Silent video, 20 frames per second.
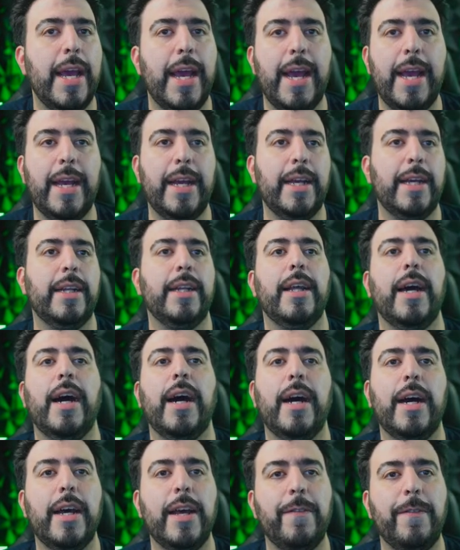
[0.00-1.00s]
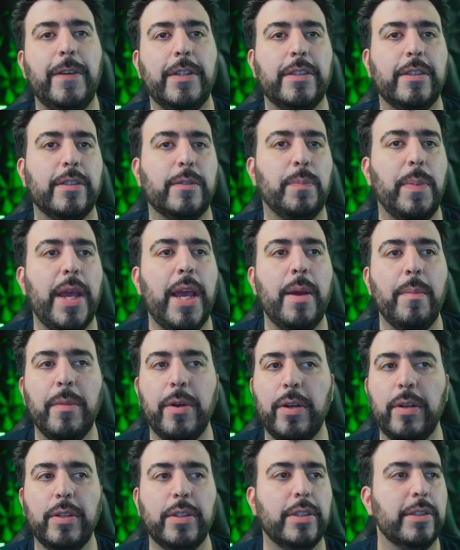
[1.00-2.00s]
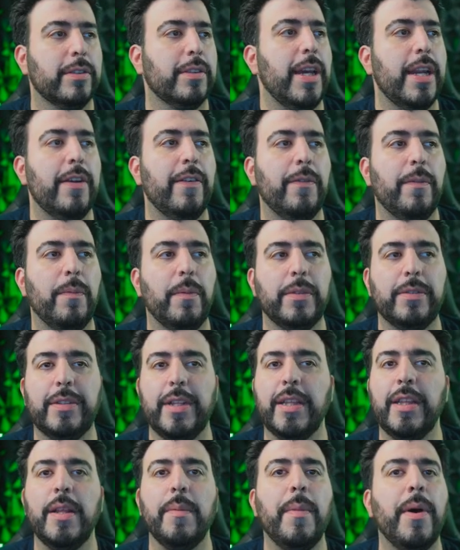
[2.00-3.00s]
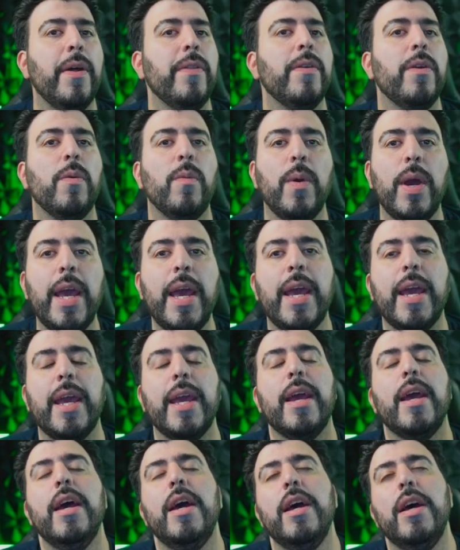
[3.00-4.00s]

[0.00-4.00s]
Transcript: And uh, if it's a spammer, just kind of send them on their way.